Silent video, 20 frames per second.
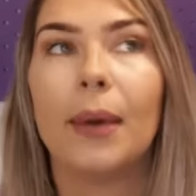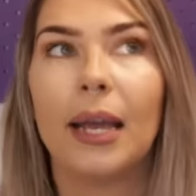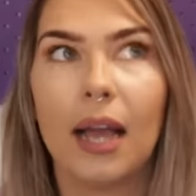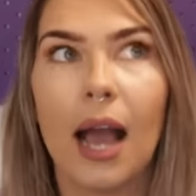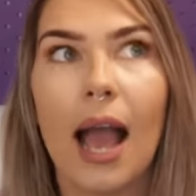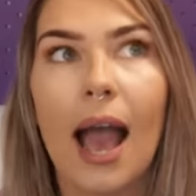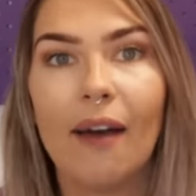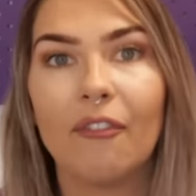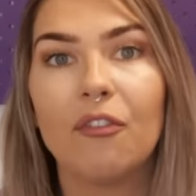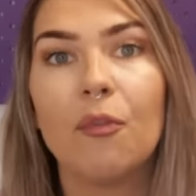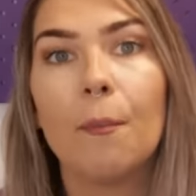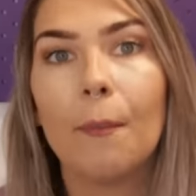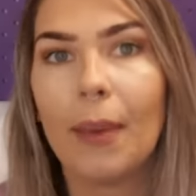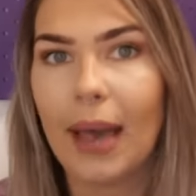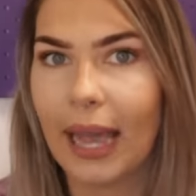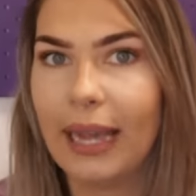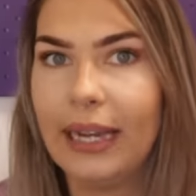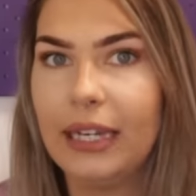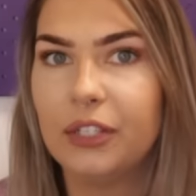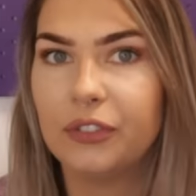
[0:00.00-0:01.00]
I haven't
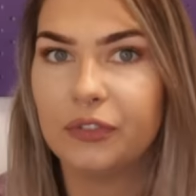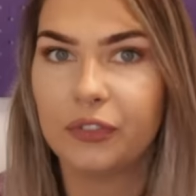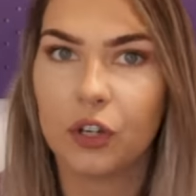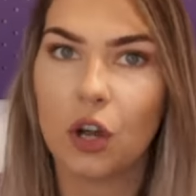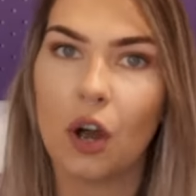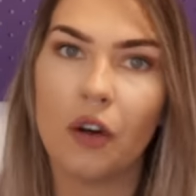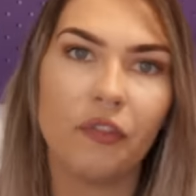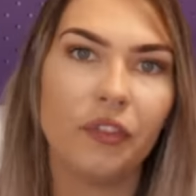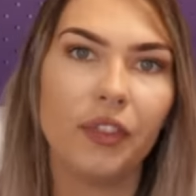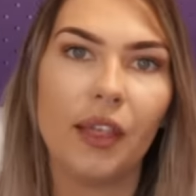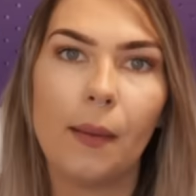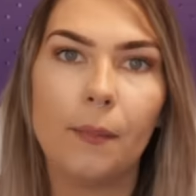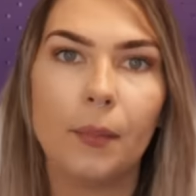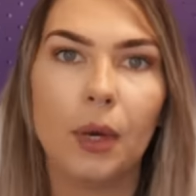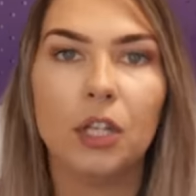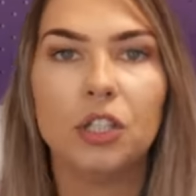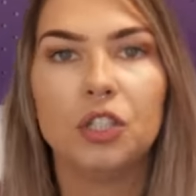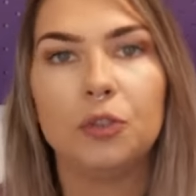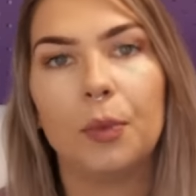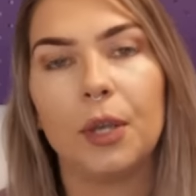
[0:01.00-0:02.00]
paid for coffee that
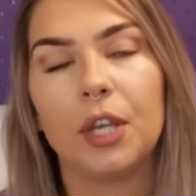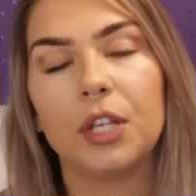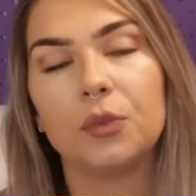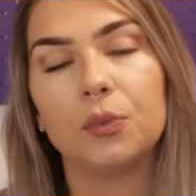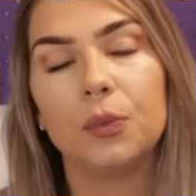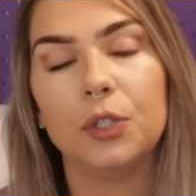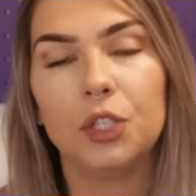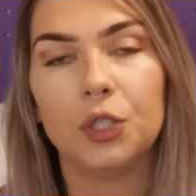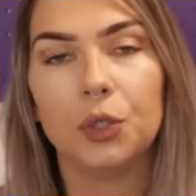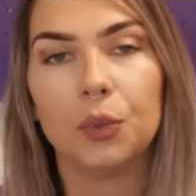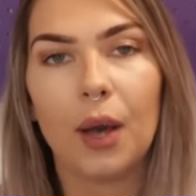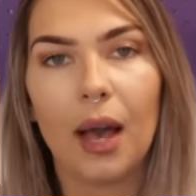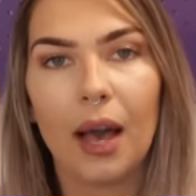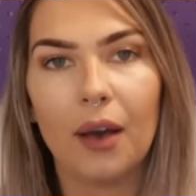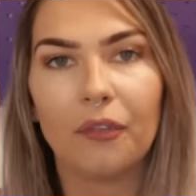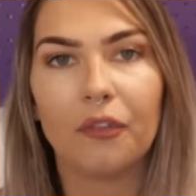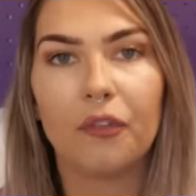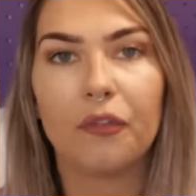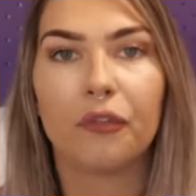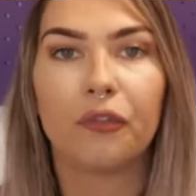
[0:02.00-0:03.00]
much because we do
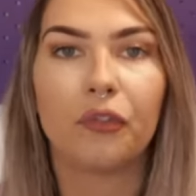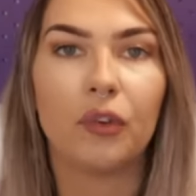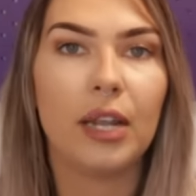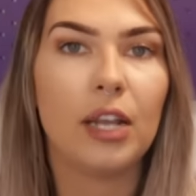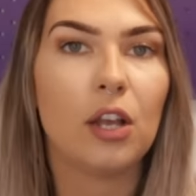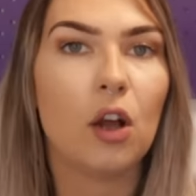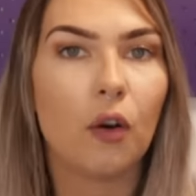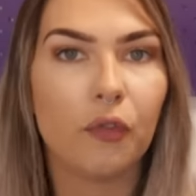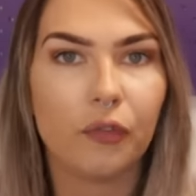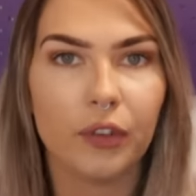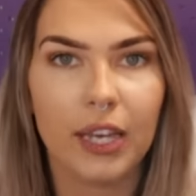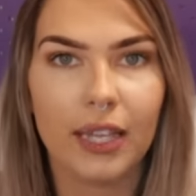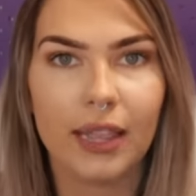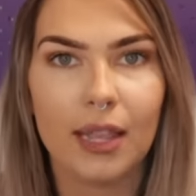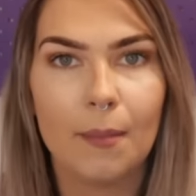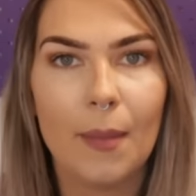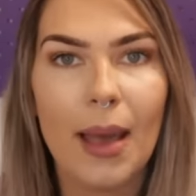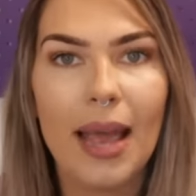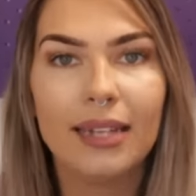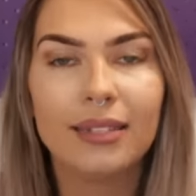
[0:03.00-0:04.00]
have free coffee in
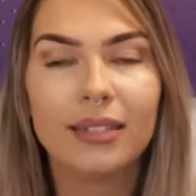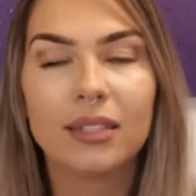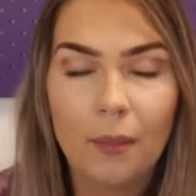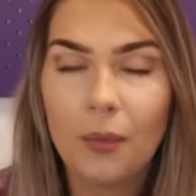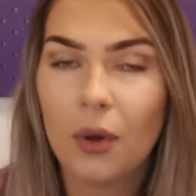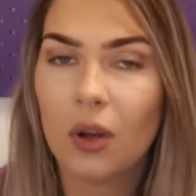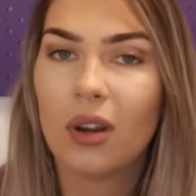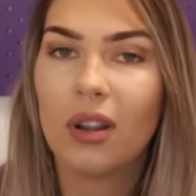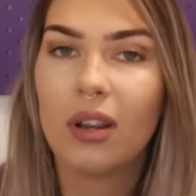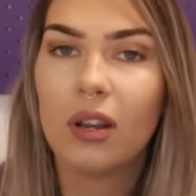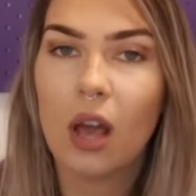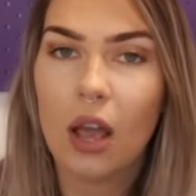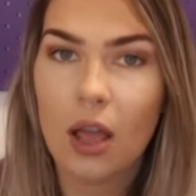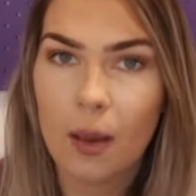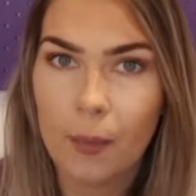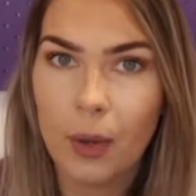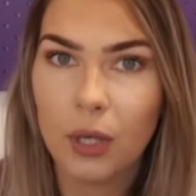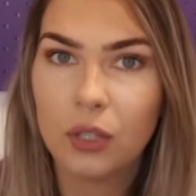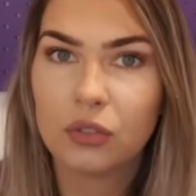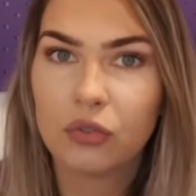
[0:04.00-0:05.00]
the mess. I'm not gonna lie,
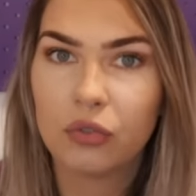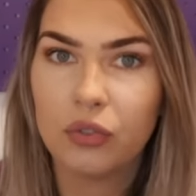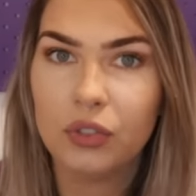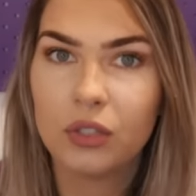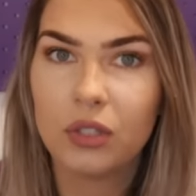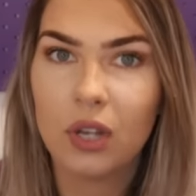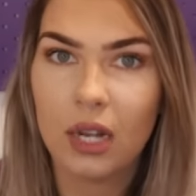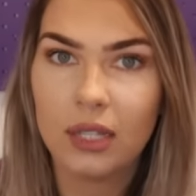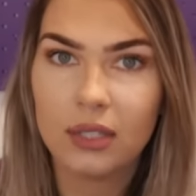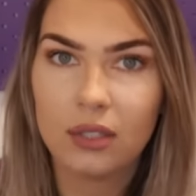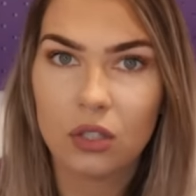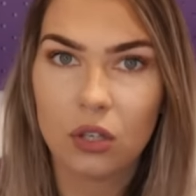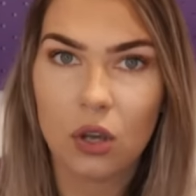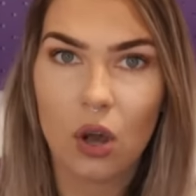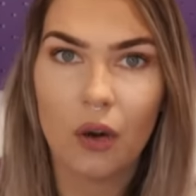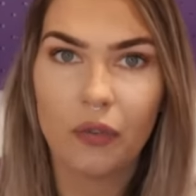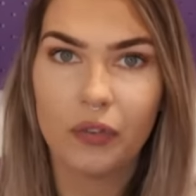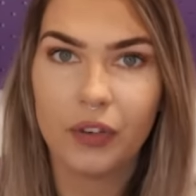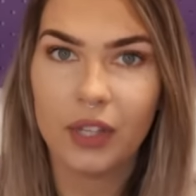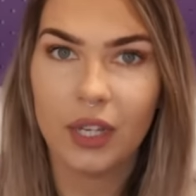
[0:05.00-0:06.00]
on most cruise lines, the
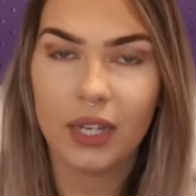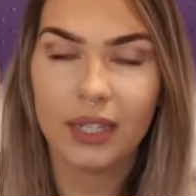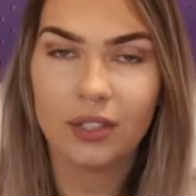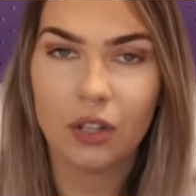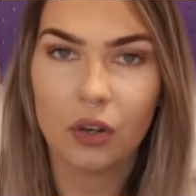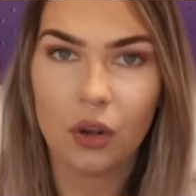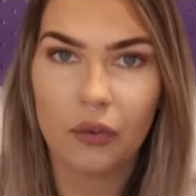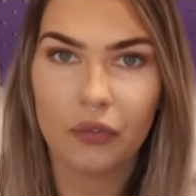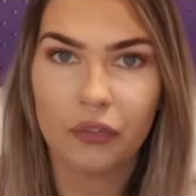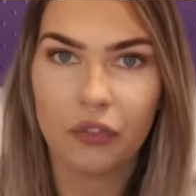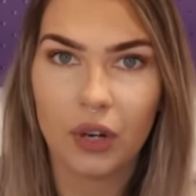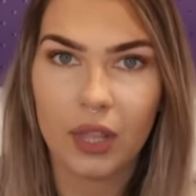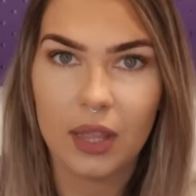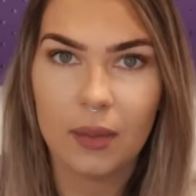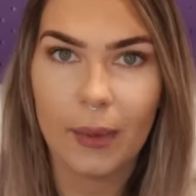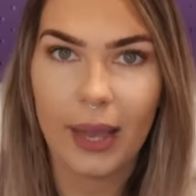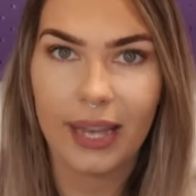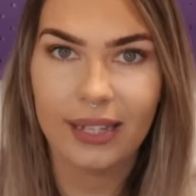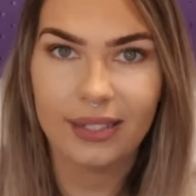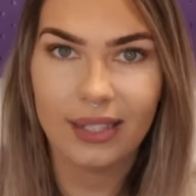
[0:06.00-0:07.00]
coffee that is on offer in the
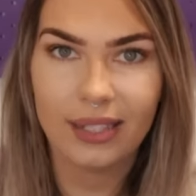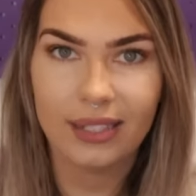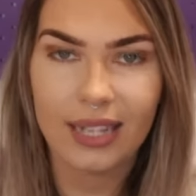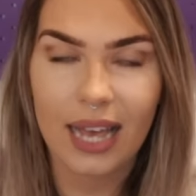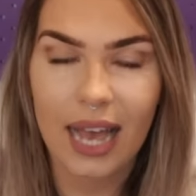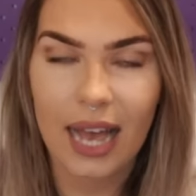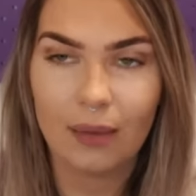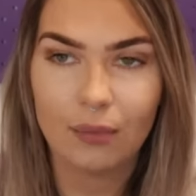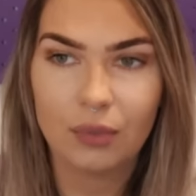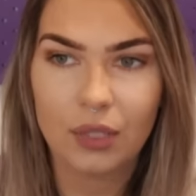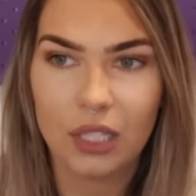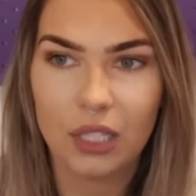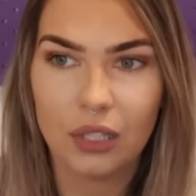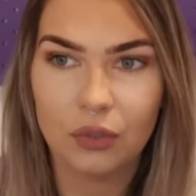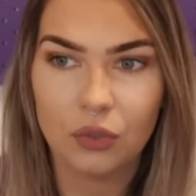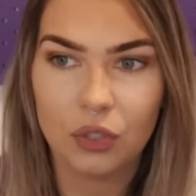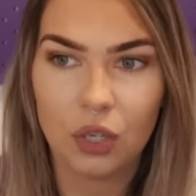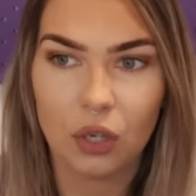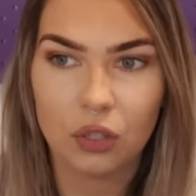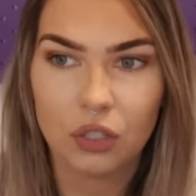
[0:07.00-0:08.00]
mess is
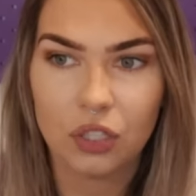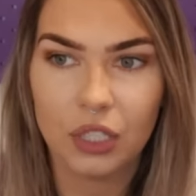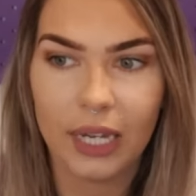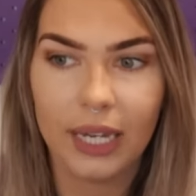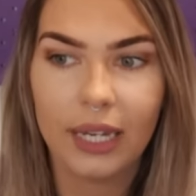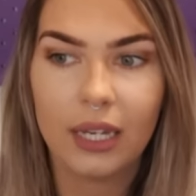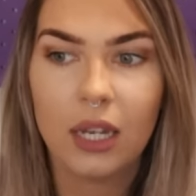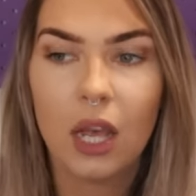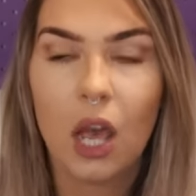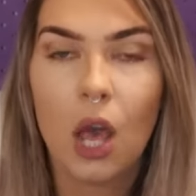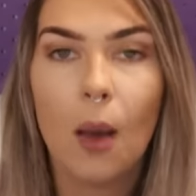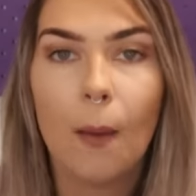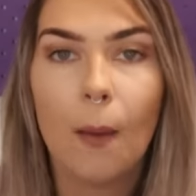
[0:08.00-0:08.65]
absolute dog shit.